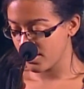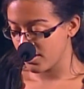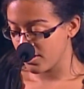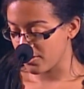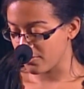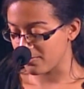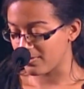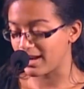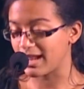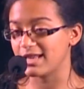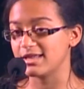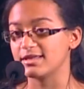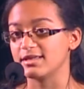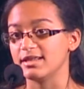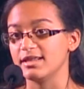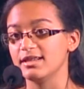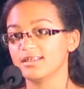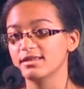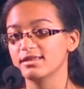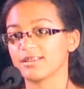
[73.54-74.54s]
When I
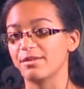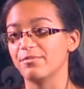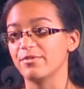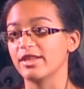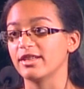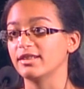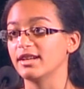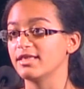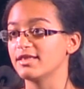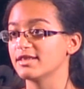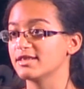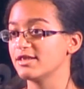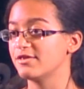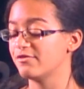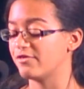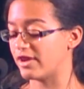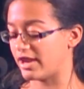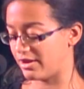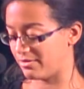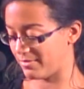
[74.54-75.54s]
see something like this in
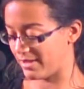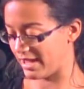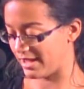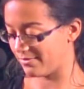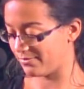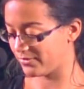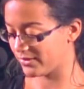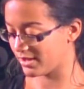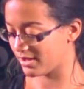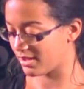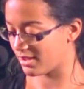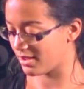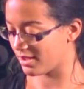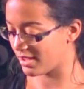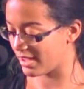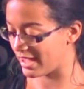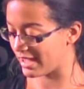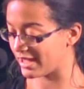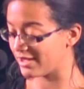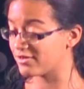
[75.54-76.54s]
front of me,
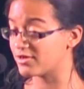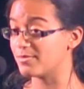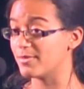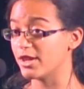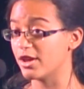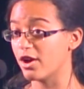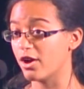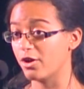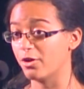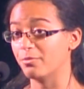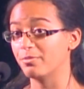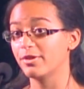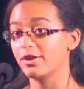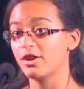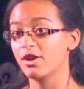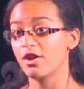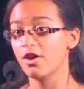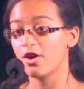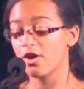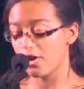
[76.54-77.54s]
it gives me hope.
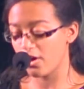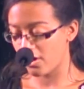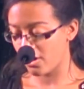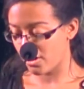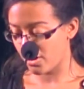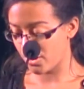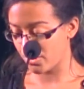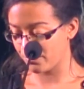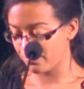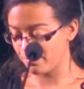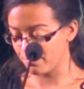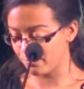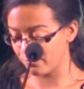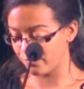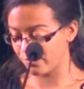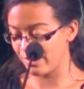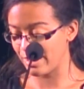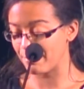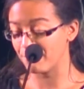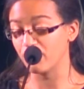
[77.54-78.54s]
Hope
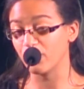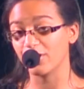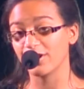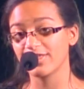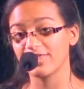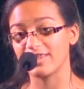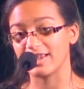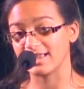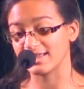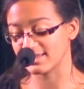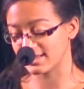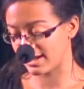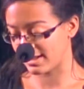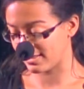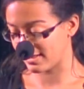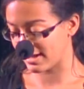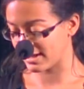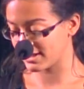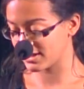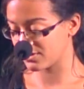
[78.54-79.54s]
that more things like
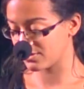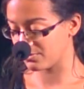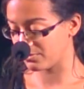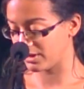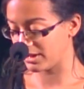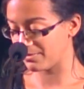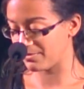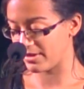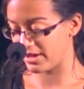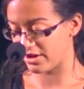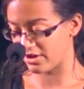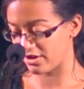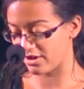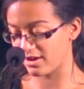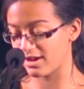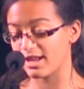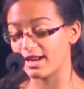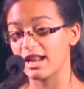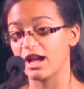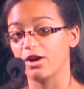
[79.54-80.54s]
this will appear
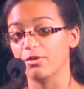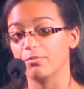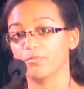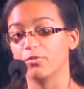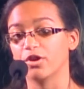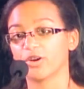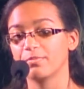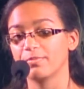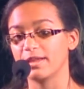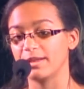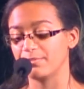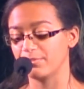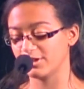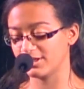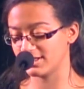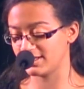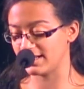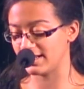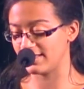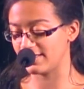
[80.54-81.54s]
and help more people
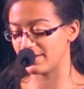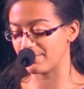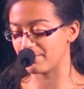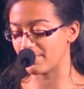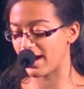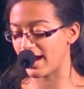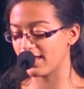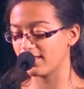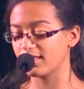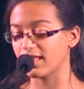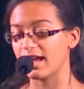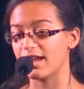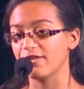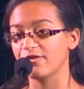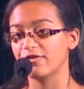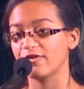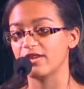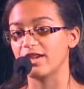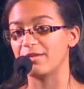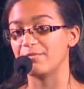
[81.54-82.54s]
see that my
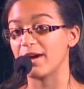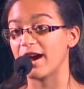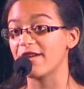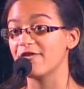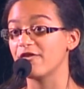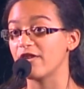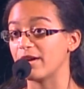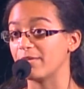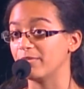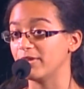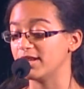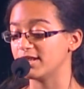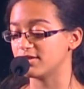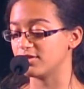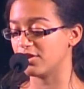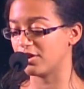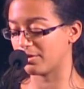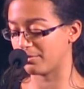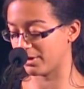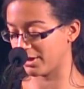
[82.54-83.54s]
life and my family is
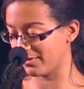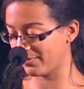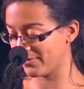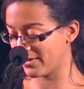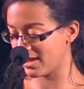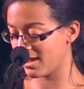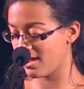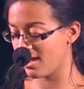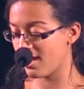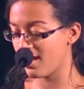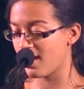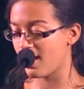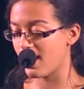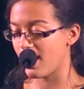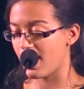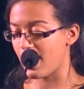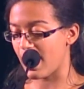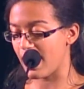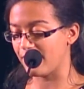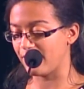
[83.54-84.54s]
normal,
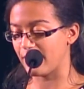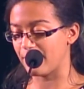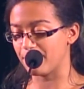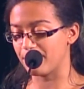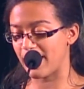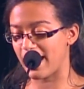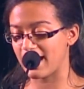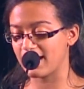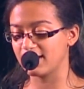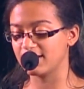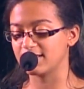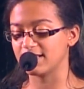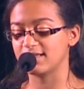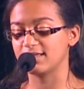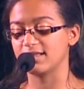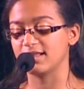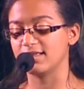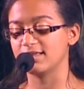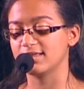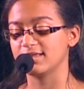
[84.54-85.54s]
and that my
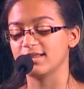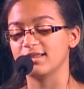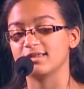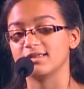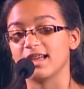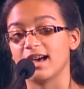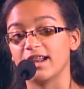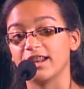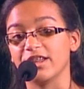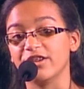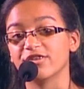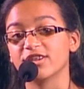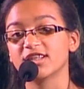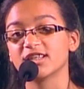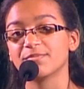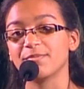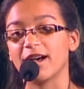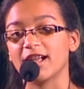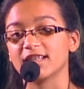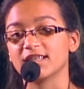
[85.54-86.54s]
existence is not
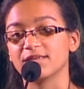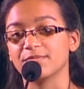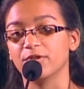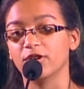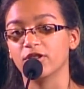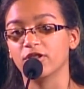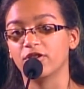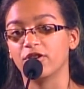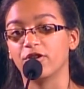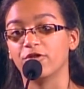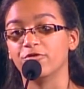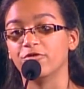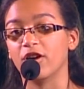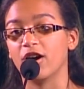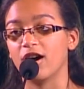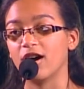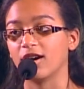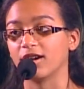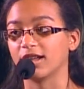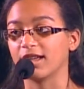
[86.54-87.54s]
irresponsible or
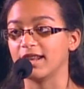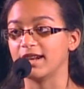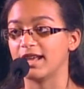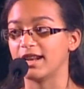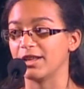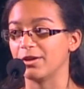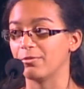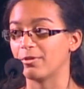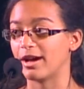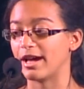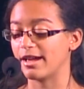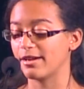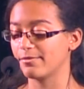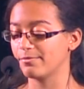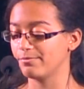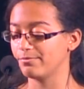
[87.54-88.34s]
wrong in any way.